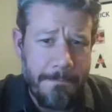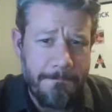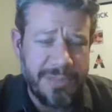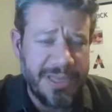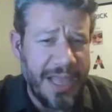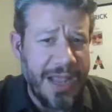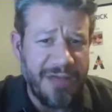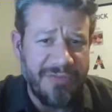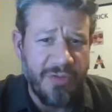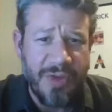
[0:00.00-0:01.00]
play
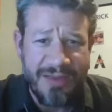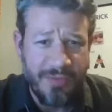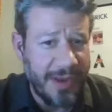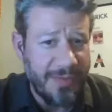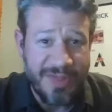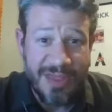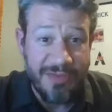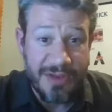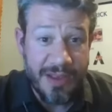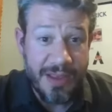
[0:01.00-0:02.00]
off of whatever I was
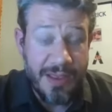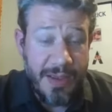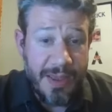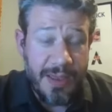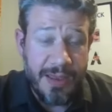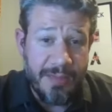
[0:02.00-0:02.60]
given uh, yeah.